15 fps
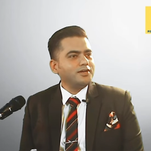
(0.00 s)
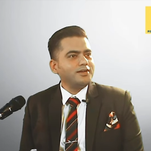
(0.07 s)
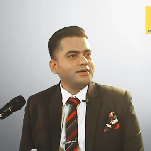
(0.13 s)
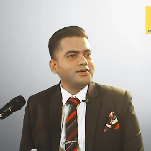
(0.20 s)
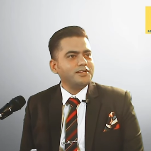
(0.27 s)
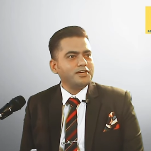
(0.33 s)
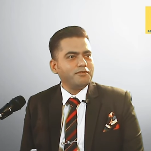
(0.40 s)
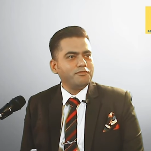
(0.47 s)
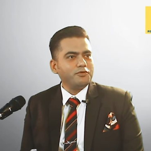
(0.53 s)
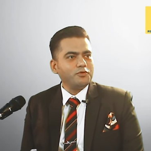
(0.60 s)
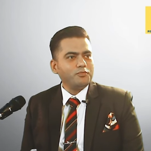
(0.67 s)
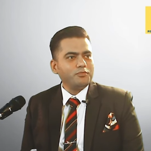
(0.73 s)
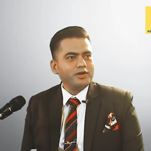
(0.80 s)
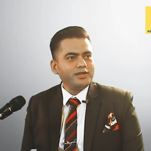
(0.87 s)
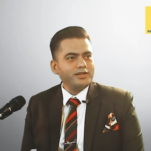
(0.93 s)
on Navi
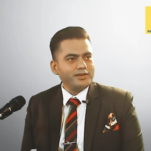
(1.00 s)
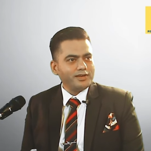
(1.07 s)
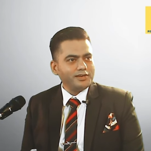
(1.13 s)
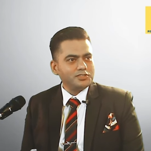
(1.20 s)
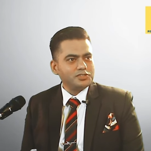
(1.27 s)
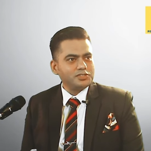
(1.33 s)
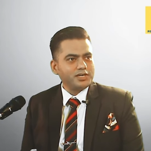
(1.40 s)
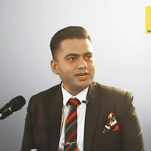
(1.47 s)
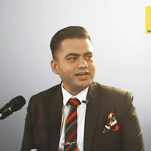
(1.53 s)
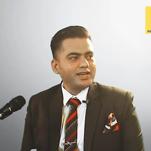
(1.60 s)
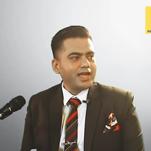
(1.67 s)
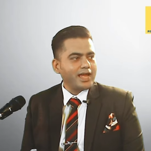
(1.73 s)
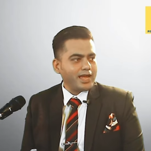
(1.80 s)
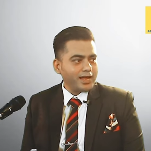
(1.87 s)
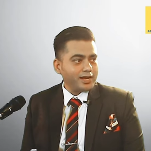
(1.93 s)
Mumbai Real
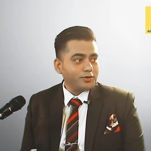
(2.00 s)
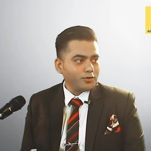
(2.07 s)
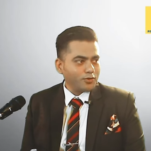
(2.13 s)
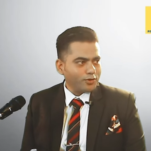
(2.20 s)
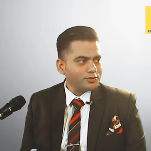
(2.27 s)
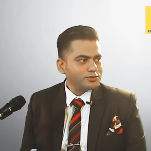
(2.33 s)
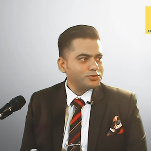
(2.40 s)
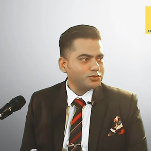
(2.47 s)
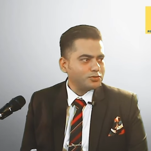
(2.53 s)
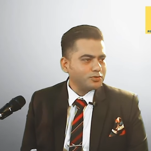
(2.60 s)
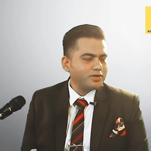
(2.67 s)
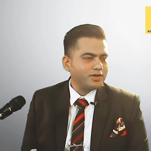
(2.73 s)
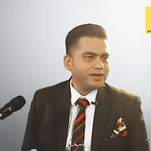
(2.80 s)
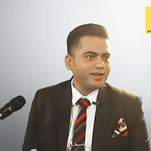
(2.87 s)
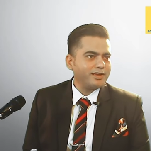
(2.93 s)
Estate and also
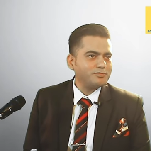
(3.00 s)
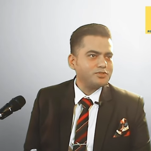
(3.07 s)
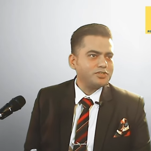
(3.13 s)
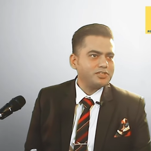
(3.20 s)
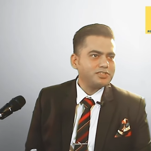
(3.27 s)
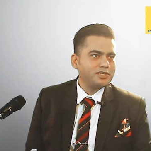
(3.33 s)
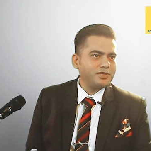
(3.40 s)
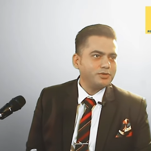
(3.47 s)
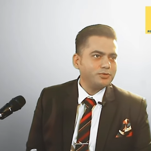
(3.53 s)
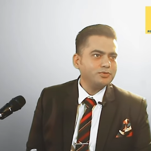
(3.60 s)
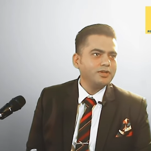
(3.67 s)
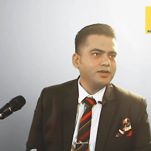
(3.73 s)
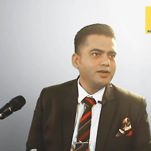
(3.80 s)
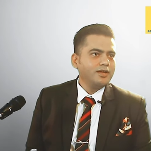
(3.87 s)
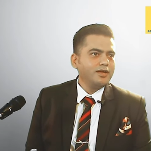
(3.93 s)
CREDAI-MCHI
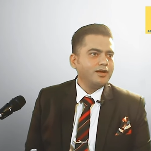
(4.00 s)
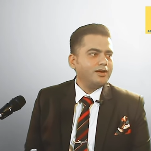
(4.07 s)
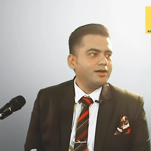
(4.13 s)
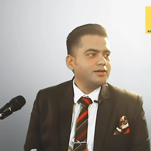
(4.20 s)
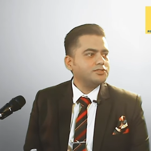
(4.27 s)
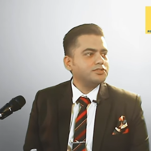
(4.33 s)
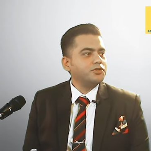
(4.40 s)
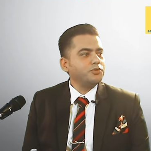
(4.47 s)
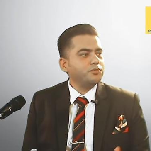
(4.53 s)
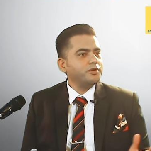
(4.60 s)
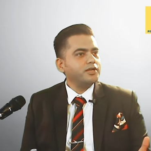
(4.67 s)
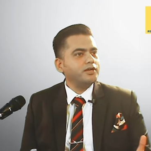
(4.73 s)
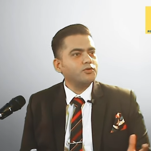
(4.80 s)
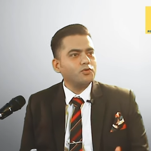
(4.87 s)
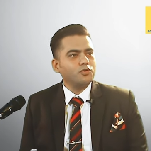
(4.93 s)
Youth. So you've
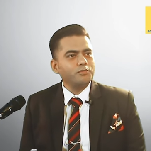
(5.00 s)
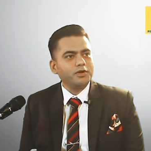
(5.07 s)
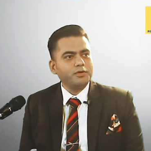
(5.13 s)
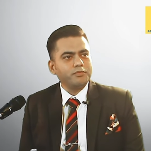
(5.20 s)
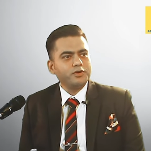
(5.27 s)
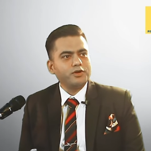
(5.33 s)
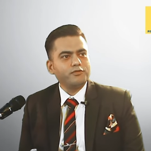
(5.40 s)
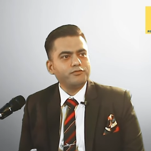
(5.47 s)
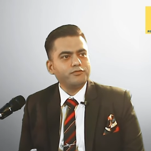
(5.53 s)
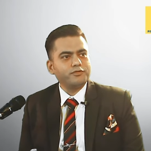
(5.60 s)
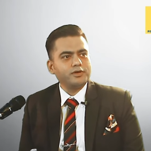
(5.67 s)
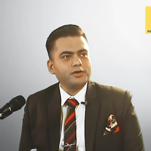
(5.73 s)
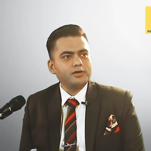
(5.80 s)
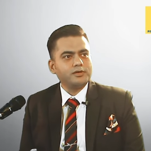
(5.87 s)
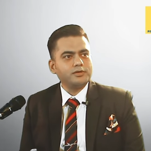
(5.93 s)
been a core member
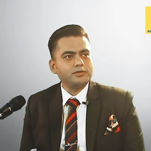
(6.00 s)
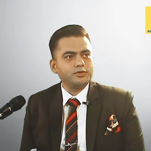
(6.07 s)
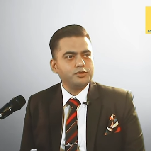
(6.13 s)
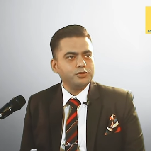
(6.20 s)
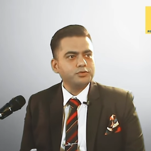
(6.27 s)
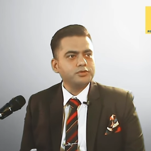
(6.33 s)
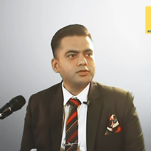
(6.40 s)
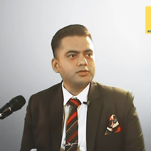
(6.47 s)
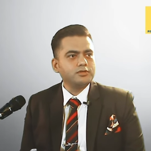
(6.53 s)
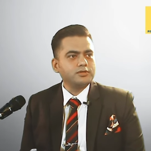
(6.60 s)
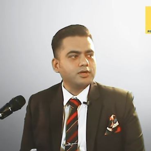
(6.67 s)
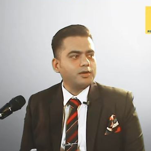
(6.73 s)
of Youth